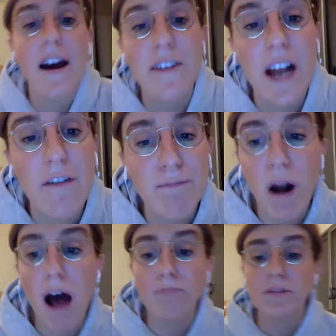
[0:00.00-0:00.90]
have enough
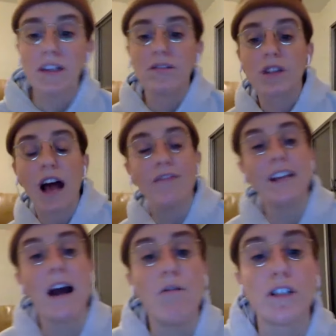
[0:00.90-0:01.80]
problems in his life. He
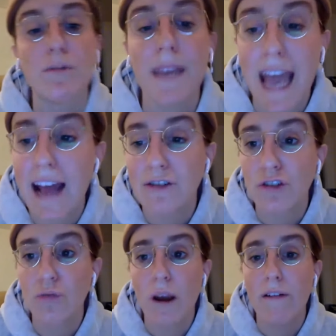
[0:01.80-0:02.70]
now wants to be
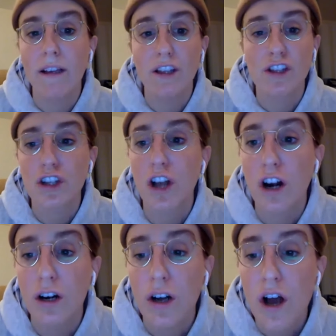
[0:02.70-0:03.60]
canceled wearing the
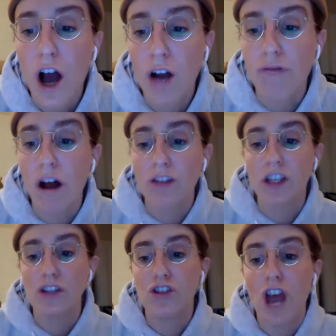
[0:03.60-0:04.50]
slur across
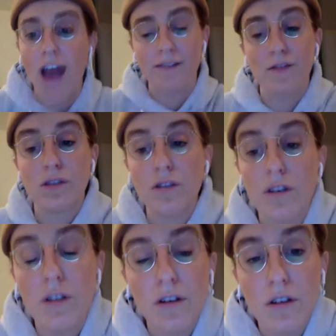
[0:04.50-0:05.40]
his chest.
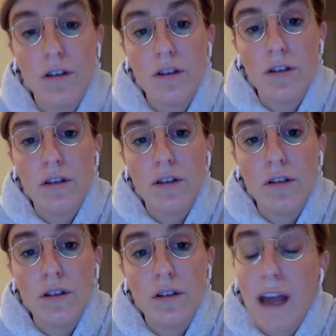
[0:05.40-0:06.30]

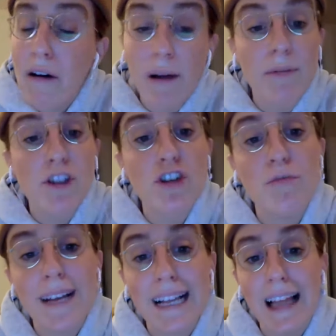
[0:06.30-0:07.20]
Now, I'm
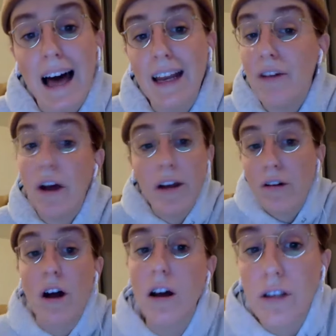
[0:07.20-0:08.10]
assuming a lot here. I don't
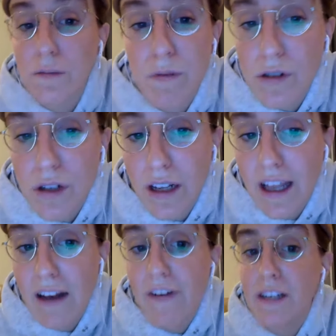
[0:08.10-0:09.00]
know how this person
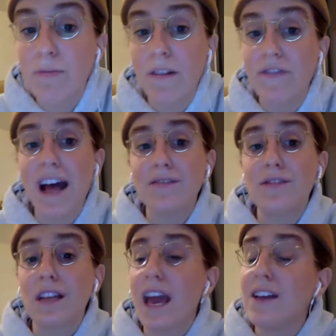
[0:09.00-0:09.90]
identifies, but if that's
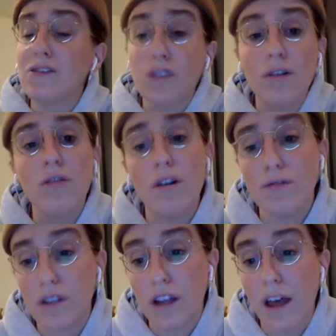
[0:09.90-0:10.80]
the case,
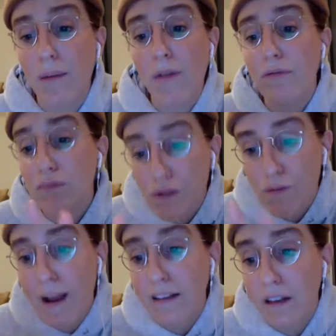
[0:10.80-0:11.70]
kudos to them. I would
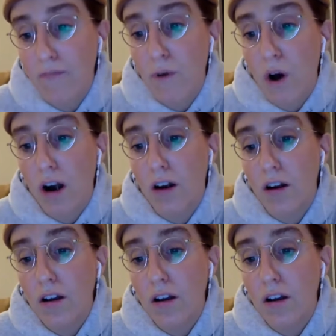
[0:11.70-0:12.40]
respect it more.